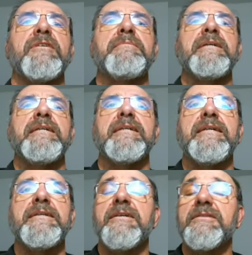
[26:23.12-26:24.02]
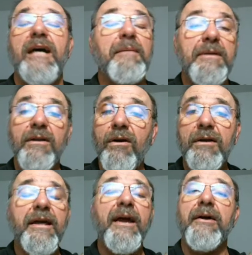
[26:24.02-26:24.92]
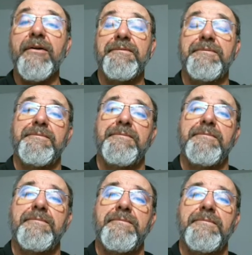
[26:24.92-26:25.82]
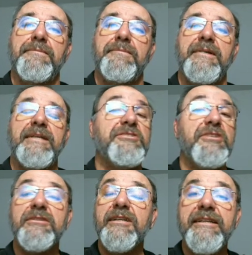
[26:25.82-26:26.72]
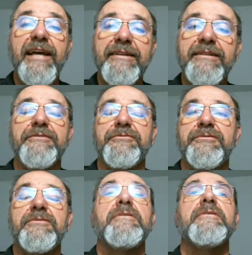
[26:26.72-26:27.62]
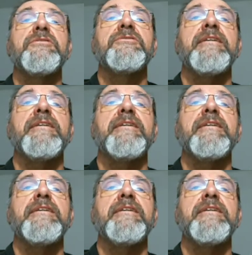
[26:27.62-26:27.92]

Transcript: immediately does not belong there. It's just connective. You see